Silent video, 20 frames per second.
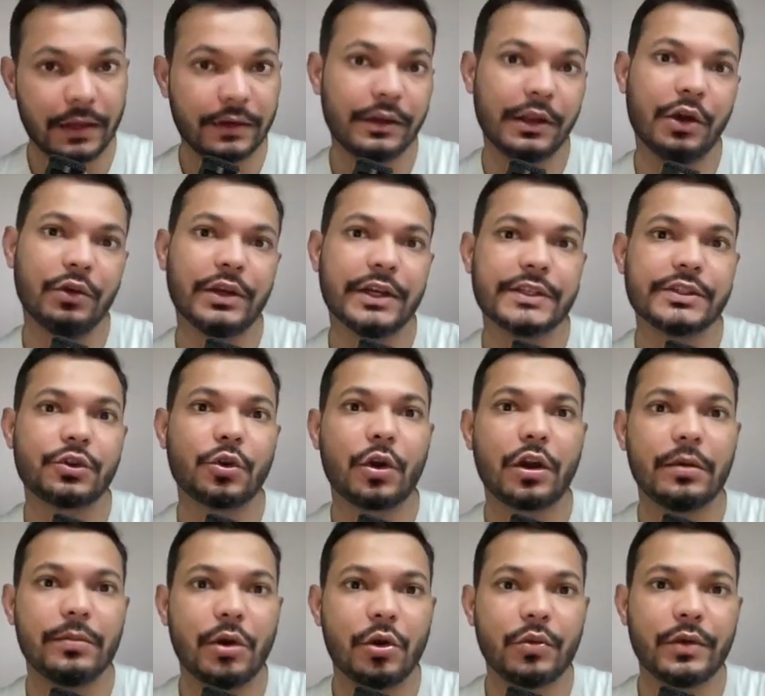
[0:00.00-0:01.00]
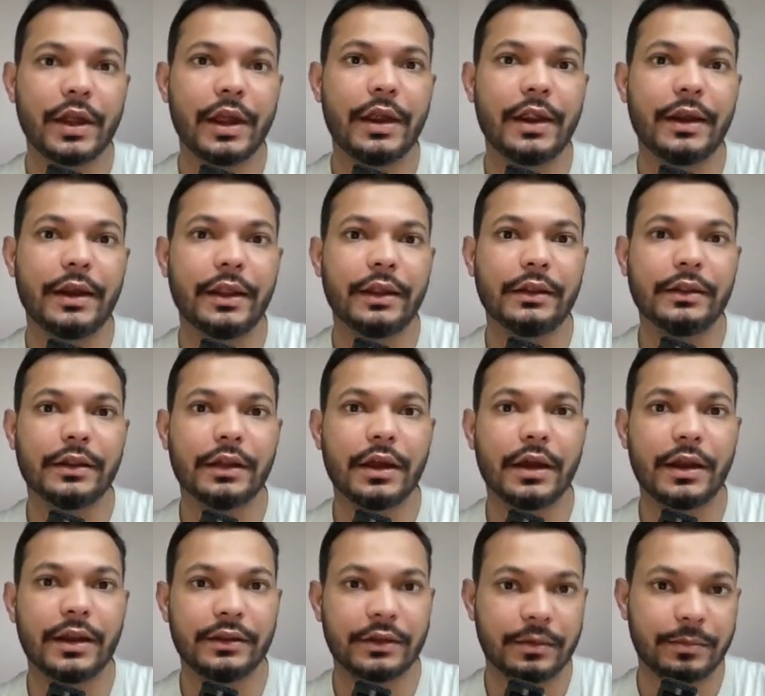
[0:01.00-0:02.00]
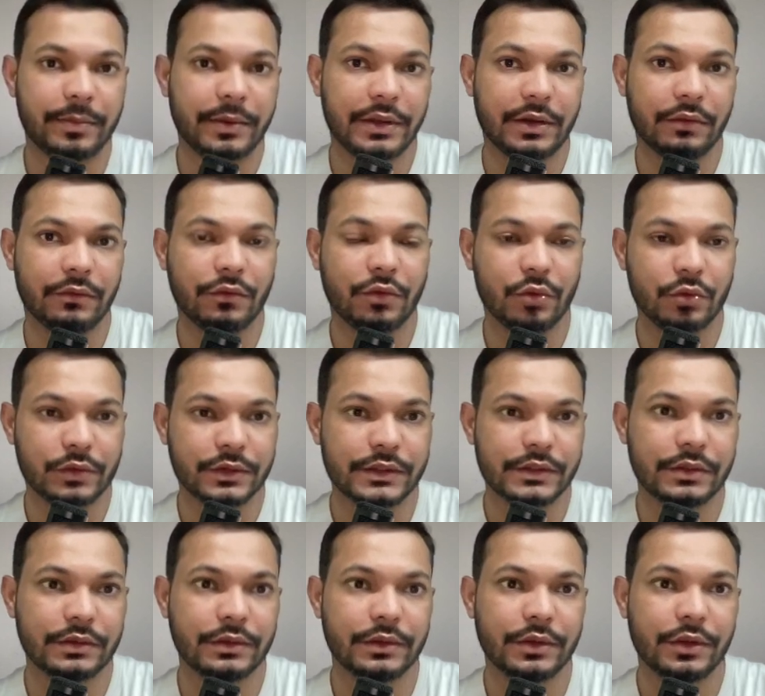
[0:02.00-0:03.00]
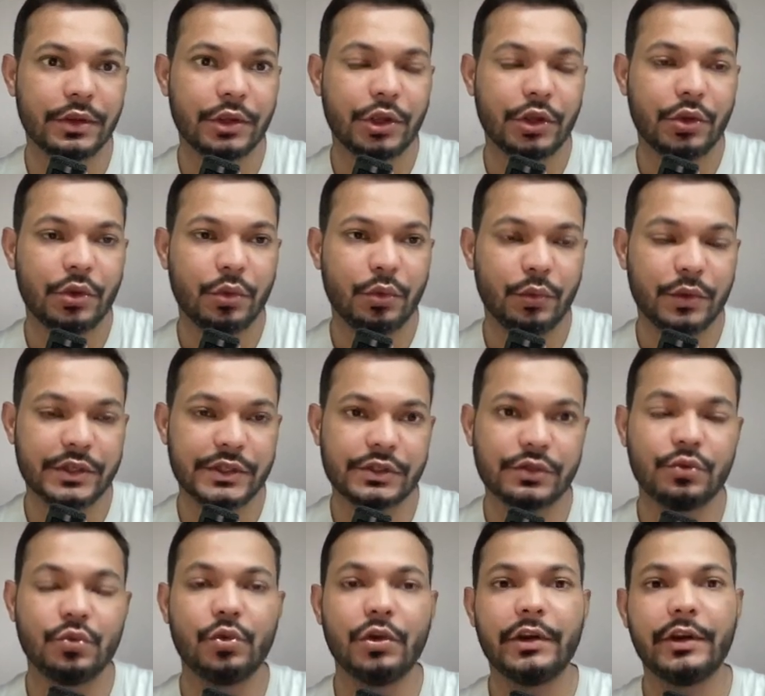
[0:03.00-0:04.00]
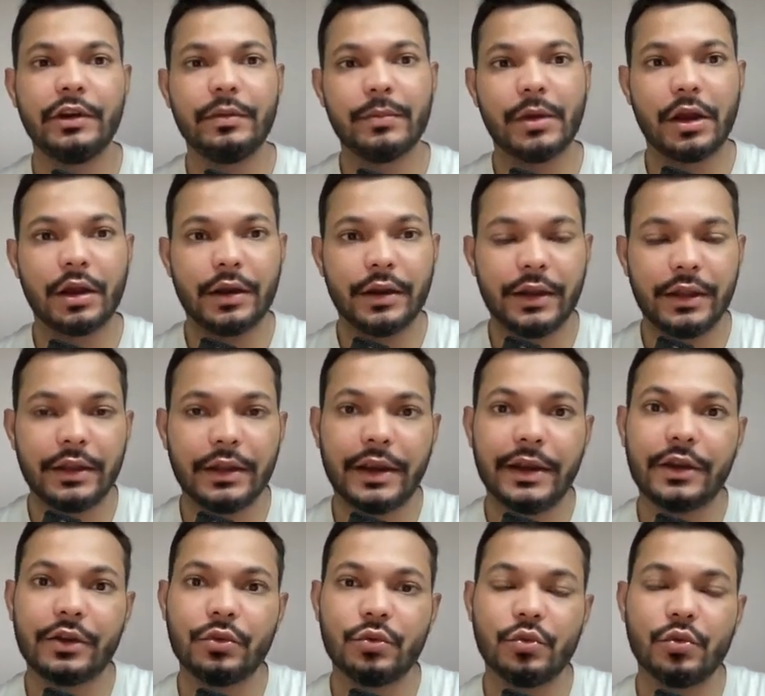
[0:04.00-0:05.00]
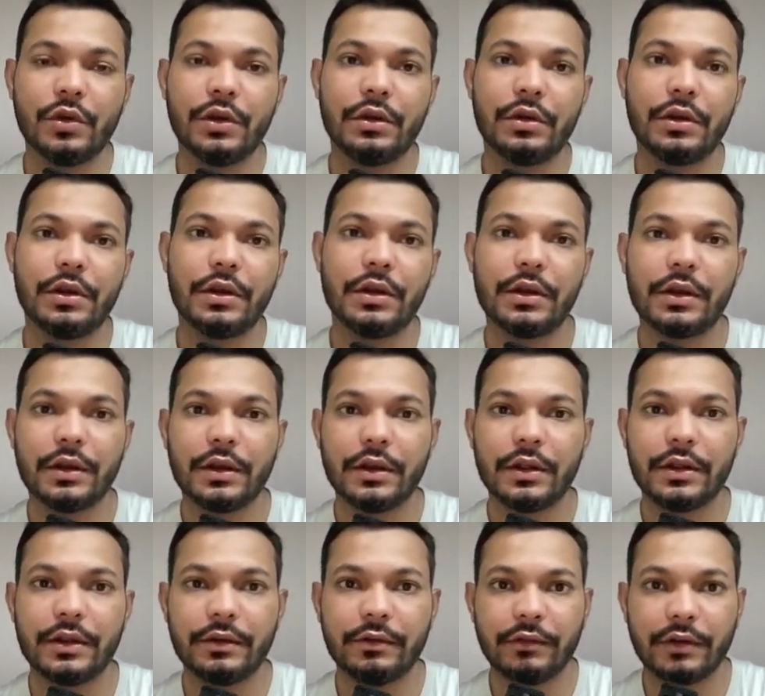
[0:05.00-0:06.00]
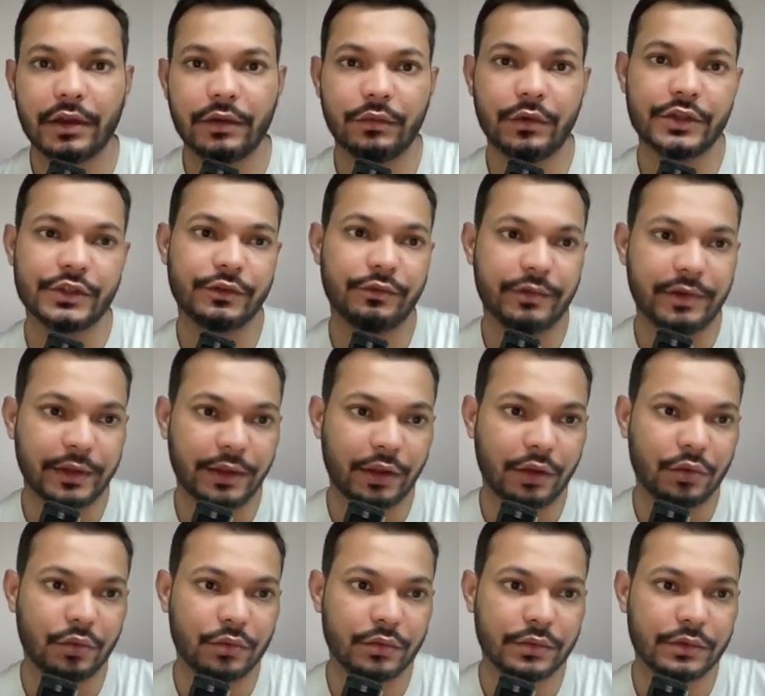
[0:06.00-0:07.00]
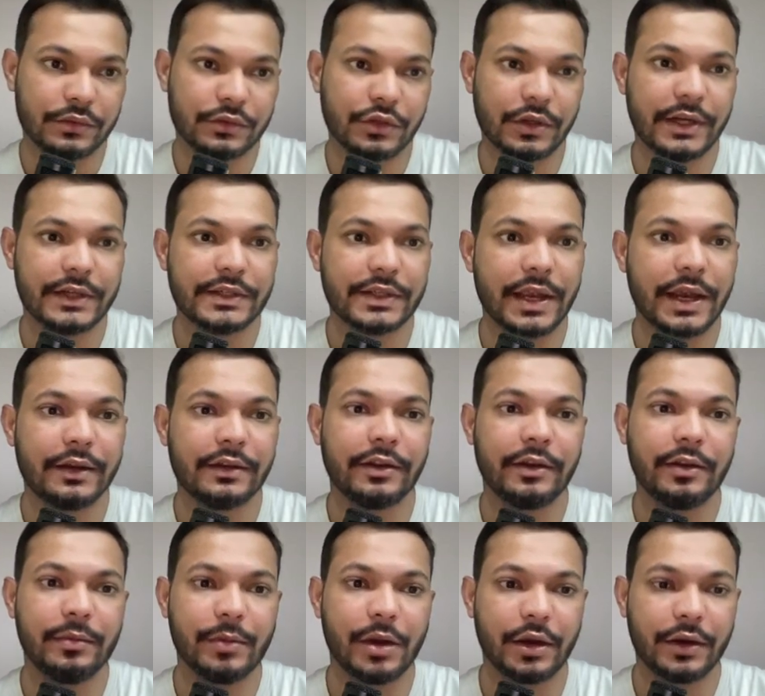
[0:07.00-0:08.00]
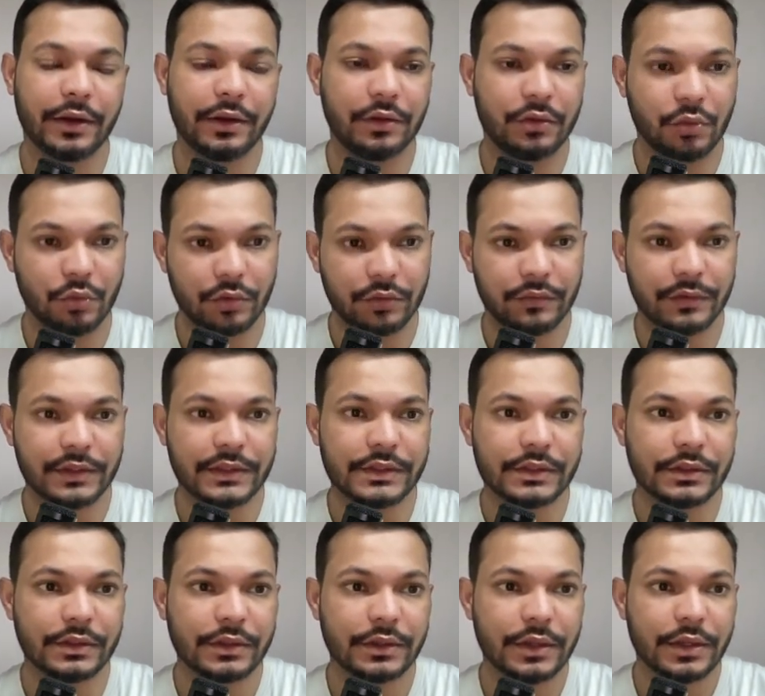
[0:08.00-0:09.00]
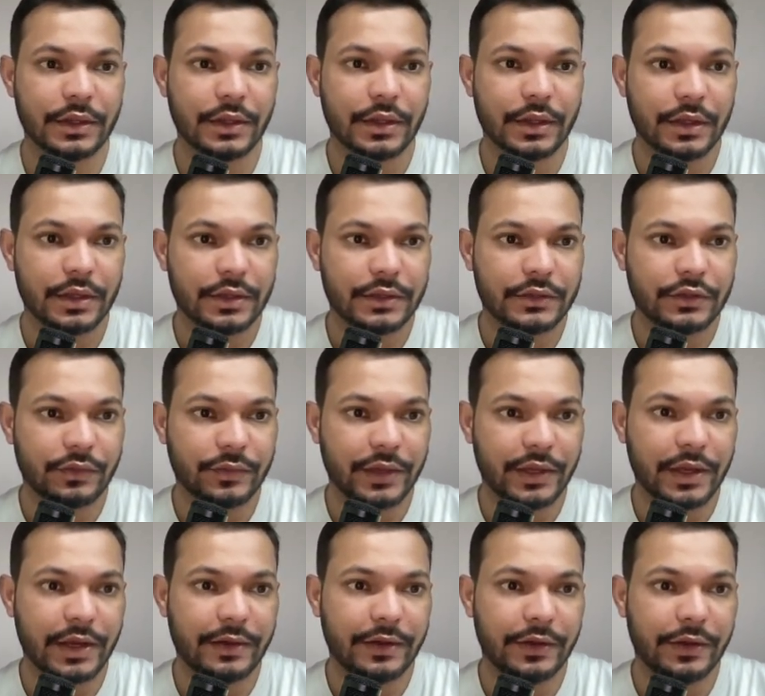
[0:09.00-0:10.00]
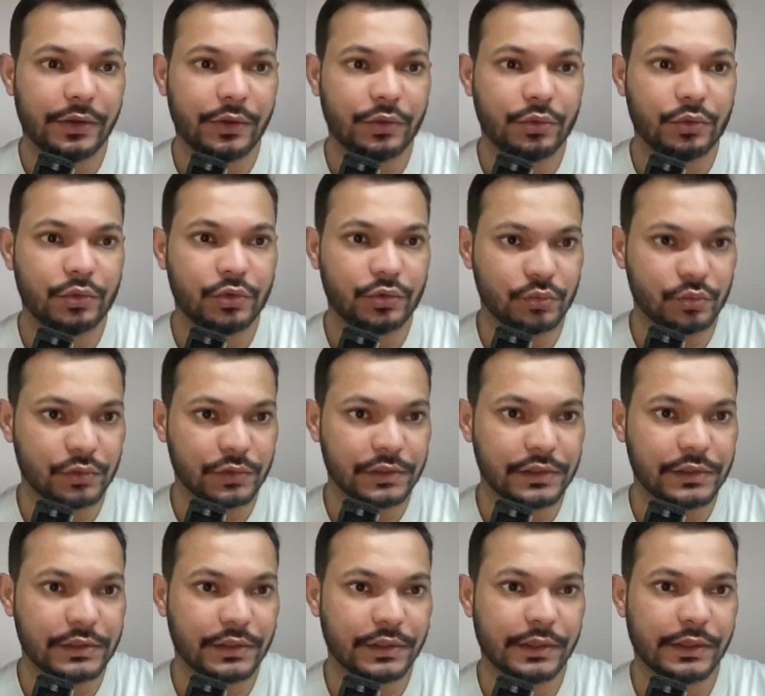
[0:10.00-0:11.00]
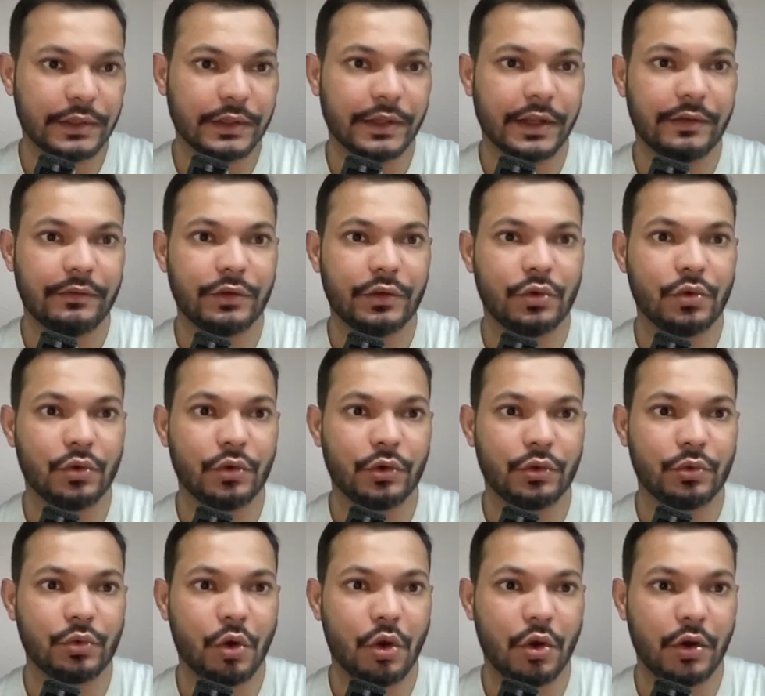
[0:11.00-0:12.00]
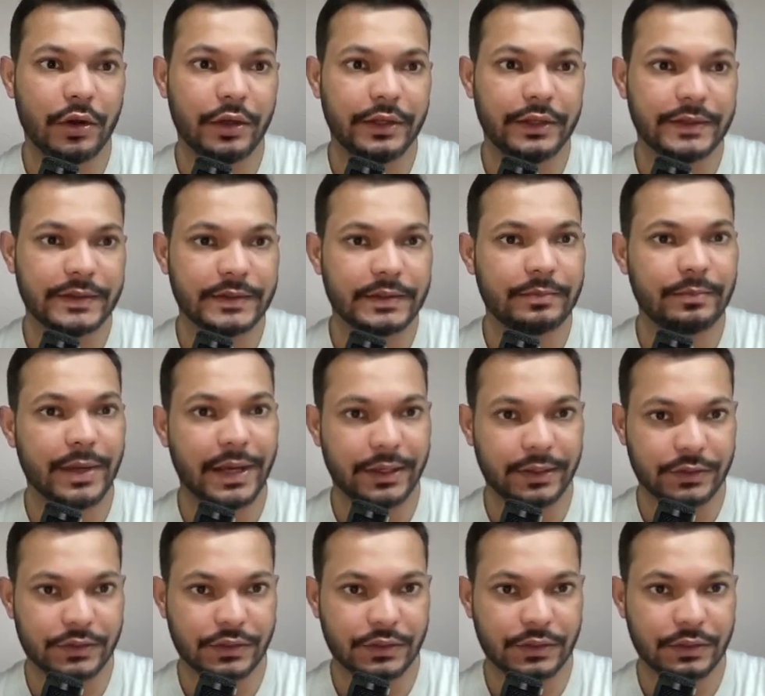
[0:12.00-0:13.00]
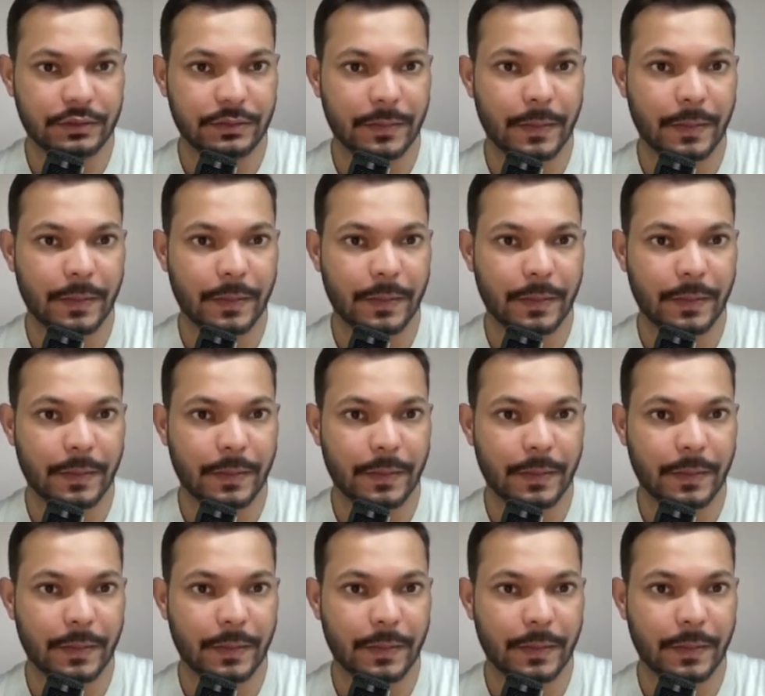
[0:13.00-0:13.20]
Now let's talk about adding another pair of codes, which is Google remarketing and Google conversion tracking code. So let's add the remarketing code first. So we get into tools, then we go to audience manager.